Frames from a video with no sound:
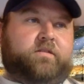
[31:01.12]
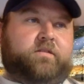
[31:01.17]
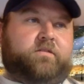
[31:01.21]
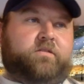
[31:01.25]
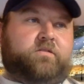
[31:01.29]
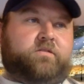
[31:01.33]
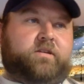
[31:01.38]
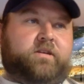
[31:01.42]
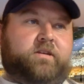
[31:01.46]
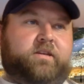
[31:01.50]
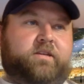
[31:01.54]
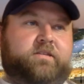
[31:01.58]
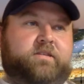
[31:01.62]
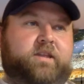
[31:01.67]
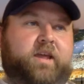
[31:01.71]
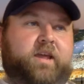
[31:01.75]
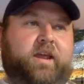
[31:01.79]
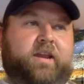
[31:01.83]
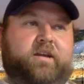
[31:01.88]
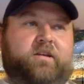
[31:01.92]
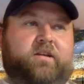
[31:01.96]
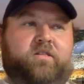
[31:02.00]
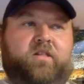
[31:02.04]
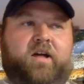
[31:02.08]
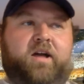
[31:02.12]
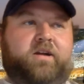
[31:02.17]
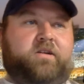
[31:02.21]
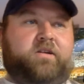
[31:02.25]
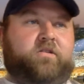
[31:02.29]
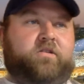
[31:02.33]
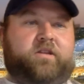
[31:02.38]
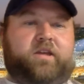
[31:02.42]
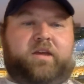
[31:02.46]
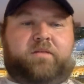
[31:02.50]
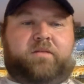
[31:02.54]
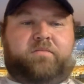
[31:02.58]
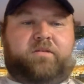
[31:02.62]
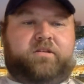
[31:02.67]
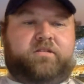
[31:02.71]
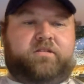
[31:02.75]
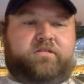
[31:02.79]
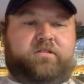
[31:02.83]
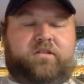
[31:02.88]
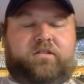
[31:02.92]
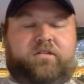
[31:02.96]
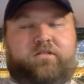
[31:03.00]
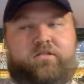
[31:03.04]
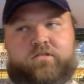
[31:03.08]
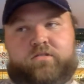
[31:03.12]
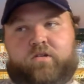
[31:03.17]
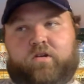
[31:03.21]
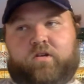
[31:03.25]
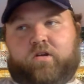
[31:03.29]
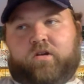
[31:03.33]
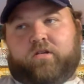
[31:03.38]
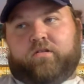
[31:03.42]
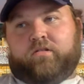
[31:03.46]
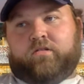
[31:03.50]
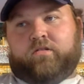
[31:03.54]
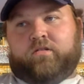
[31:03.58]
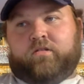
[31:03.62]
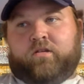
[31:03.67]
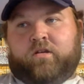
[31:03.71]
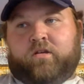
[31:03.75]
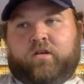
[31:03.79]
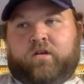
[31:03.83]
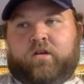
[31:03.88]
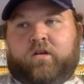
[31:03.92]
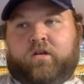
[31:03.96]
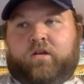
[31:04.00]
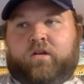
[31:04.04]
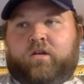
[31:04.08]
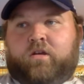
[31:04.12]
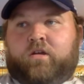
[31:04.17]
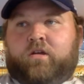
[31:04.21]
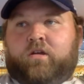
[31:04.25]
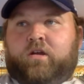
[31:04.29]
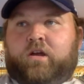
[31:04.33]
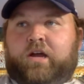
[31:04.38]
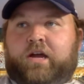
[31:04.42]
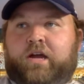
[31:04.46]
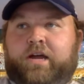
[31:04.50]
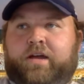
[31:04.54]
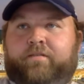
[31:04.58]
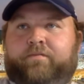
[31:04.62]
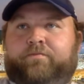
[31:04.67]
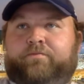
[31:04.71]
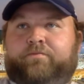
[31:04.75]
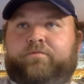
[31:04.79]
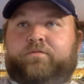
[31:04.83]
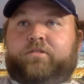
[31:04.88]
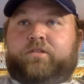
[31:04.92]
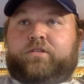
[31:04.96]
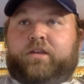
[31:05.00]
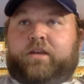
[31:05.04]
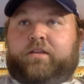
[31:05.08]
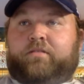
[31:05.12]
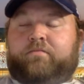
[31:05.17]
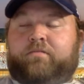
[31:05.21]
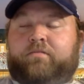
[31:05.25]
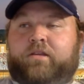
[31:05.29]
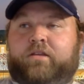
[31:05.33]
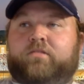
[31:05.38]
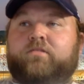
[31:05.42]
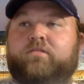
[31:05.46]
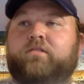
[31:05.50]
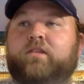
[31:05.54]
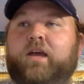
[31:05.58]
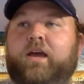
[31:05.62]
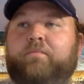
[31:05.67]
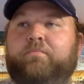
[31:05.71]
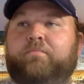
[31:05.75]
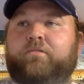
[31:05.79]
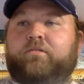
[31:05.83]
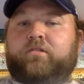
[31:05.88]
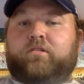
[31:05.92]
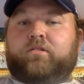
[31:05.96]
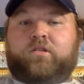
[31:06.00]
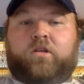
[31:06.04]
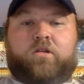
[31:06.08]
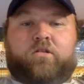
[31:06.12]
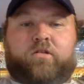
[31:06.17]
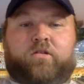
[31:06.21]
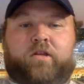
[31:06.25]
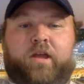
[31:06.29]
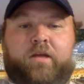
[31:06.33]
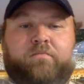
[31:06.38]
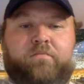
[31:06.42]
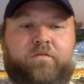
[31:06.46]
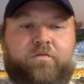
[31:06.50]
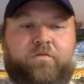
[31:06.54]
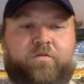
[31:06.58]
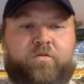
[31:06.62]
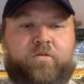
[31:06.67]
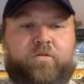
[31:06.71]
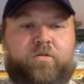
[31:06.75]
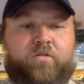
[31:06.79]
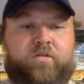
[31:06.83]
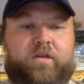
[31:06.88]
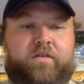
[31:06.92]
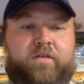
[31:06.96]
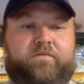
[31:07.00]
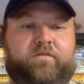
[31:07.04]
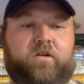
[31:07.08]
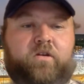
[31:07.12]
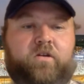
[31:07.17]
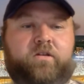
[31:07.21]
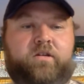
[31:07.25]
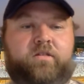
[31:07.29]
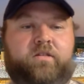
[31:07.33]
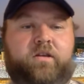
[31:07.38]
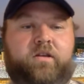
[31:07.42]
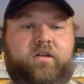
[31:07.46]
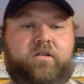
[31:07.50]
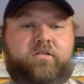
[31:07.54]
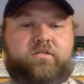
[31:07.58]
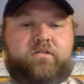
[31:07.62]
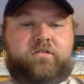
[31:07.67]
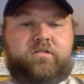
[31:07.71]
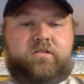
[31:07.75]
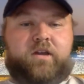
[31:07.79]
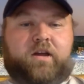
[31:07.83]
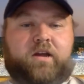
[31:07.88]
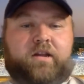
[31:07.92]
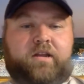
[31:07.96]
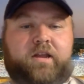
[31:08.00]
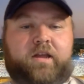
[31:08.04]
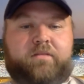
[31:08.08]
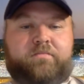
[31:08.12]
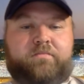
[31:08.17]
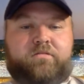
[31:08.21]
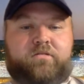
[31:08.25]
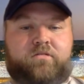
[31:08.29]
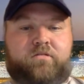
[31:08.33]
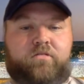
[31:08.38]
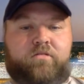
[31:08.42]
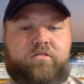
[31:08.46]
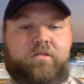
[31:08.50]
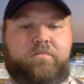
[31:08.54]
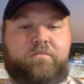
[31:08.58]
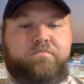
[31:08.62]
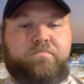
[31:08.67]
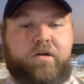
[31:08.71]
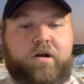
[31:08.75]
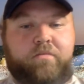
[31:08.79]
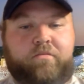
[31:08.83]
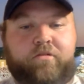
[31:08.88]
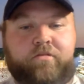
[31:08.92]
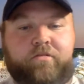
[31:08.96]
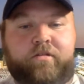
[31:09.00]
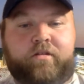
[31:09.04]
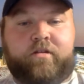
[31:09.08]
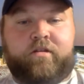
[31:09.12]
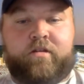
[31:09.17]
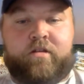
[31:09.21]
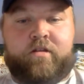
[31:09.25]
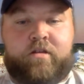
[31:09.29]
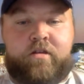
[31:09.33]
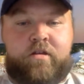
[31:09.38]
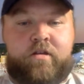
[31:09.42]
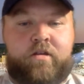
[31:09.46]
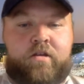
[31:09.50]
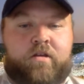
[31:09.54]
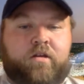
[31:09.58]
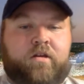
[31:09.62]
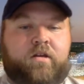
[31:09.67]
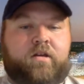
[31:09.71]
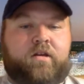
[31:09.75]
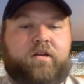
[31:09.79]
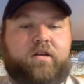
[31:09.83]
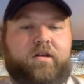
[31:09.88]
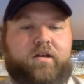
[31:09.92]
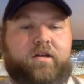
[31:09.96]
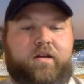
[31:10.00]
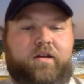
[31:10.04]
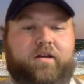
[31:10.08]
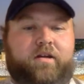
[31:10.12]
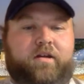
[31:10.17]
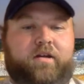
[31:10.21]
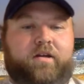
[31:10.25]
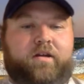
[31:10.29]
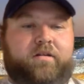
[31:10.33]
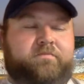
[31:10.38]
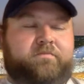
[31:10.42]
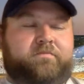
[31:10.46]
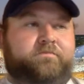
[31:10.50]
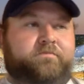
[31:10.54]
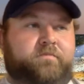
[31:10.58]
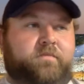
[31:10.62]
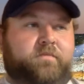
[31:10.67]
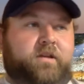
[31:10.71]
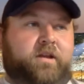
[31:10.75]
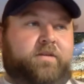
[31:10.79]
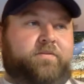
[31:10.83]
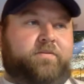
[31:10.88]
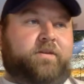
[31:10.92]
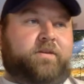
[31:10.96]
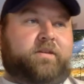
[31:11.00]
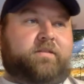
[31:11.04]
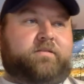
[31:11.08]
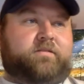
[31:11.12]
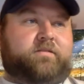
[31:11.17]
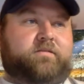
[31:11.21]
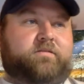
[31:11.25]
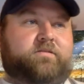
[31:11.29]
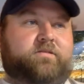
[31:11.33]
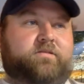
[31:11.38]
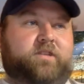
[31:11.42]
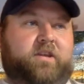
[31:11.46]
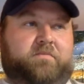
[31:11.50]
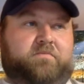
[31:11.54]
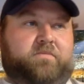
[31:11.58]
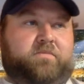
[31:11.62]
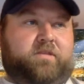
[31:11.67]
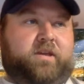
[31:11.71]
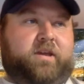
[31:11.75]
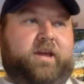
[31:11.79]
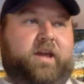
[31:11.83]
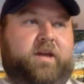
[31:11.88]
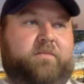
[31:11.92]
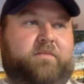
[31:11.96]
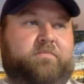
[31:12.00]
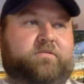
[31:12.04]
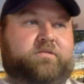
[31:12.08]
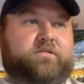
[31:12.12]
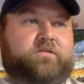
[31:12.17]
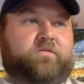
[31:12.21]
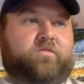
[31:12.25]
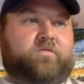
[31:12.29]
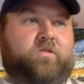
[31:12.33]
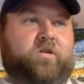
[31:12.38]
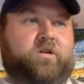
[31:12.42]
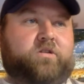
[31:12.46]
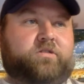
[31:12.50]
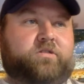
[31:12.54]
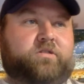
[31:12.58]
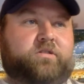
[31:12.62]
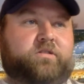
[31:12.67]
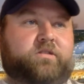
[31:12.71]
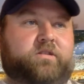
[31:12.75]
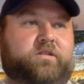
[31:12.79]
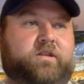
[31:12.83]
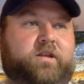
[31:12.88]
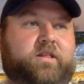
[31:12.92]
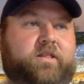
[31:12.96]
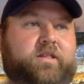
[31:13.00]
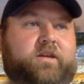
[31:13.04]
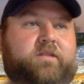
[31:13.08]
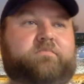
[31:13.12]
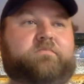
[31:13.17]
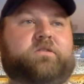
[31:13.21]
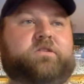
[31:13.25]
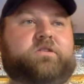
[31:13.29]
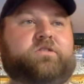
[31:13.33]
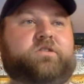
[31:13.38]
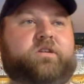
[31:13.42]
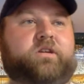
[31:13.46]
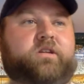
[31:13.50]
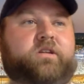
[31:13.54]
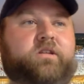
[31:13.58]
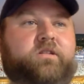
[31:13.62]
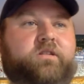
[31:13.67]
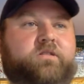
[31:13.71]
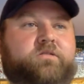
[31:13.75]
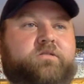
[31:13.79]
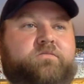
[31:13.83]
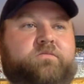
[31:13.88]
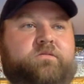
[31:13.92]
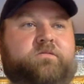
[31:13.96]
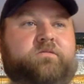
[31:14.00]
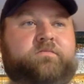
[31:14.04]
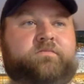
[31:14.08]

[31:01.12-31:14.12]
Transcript: looks like it's an 8 o'clock on ABC start. I've seen this happen to Notre Dame before. They've gone in there and just gotten absolutely pummeled. I think same thing happens to Washington. I like Michigan in this one.